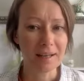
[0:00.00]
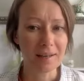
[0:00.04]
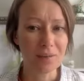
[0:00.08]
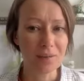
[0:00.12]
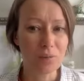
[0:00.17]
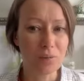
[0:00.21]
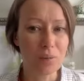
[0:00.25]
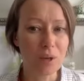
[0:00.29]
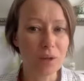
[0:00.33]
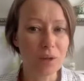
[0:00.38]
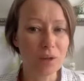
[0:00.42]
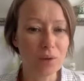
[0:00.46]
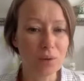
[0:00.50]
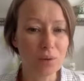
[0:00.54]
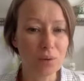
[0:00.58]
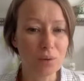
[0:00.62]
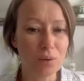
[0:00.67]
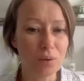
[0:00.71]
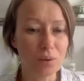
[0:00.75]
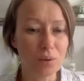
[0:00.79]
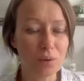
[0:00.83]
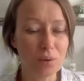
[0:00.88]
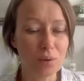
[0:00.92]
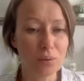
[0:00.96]

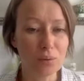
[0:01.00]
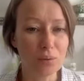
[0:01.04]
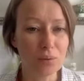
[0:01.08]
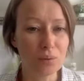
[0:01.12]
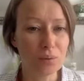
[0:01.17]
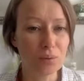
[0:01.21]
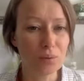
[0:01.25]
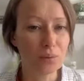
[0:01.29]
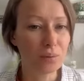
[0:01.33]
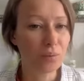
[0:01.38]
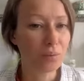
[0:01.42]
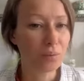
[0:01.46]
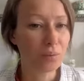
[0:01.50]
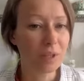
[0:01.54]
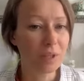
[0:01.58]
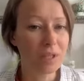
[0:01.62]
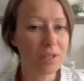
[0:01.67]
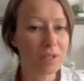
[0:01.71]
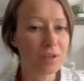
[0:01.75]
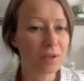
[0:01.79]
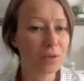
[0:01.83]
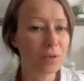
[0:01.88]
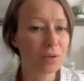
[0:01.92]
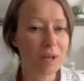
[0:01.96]
when is
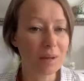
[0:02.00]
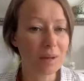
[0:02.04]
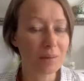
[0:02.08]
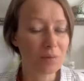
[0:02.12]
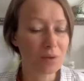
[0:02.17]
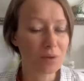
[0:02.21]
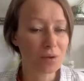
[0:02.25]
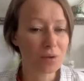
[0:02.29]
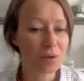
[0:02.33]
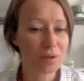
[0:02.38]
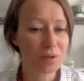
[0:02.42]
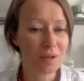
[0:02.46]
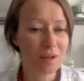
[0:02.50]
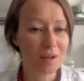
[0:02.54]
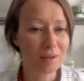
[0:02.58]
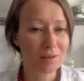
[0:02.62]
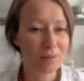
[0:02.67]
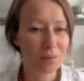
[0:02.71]
a good time to start